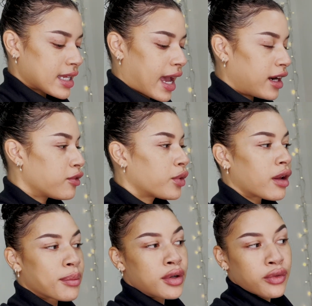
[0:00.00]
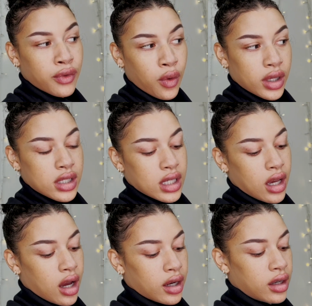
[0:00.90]
kind of what I've been focusing
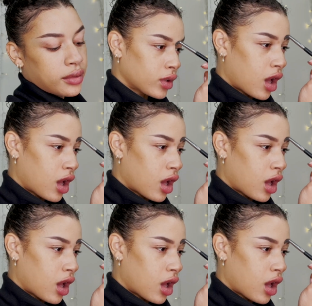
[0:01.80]
on.